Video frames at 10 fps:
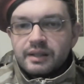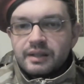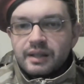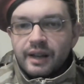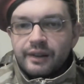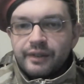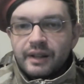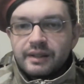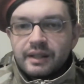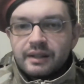des
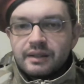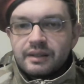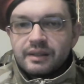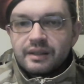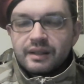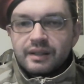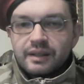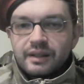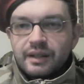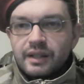Elefanten,
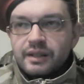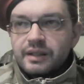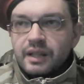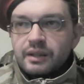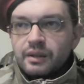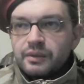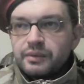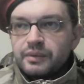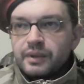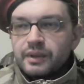instead
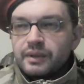of,